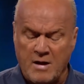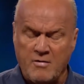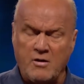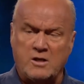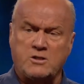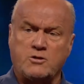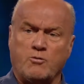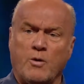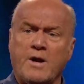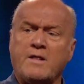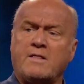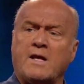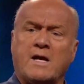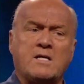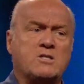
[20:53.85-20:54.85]
There's three
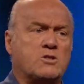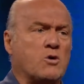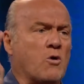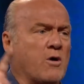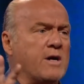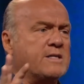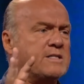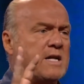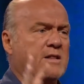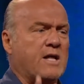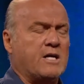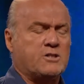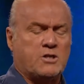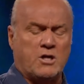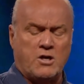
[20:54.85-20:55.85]
things Torrey said
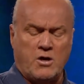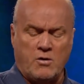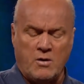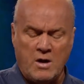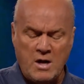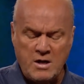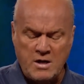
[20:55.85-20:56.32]
they should do.